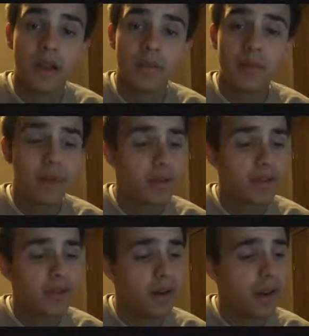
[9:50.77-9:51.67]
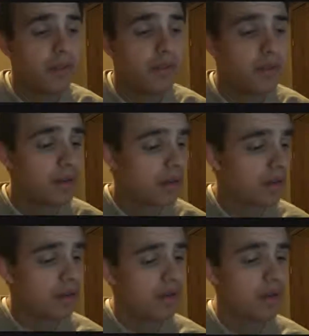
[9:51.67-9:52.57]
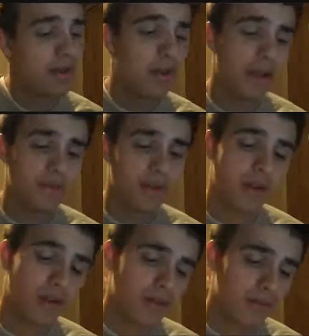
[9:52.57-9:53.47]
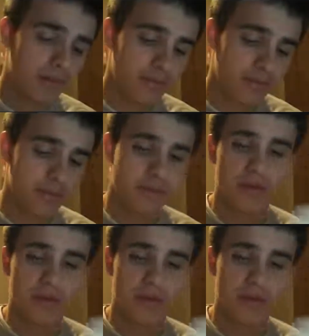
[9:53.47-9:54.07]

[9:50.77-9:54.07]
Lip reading: That's pretty much it I have to give.